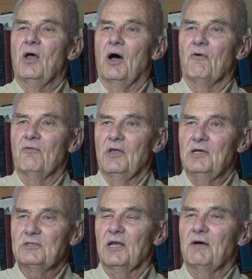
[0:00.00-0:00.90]
of
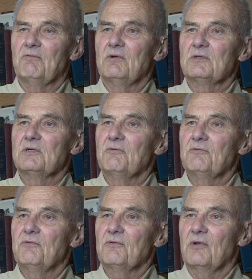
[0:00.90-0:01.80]
these levels
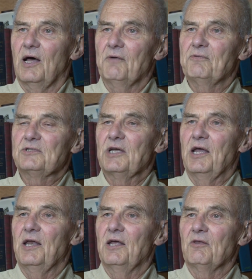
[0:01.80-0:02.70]
of
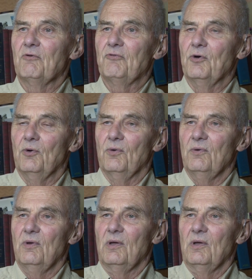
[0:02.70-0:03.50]
glyphosate in the food.